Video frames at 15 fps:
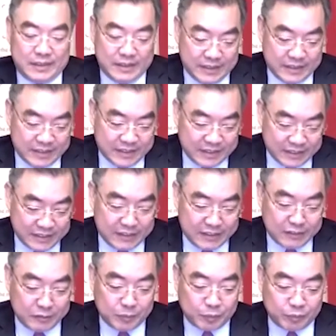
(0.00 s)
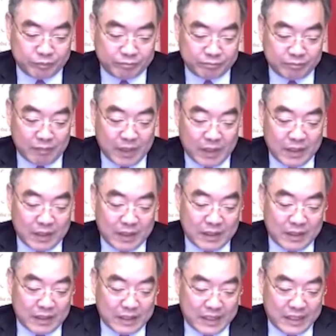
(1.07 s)
And
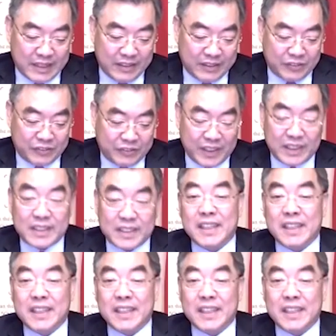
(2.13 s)
I think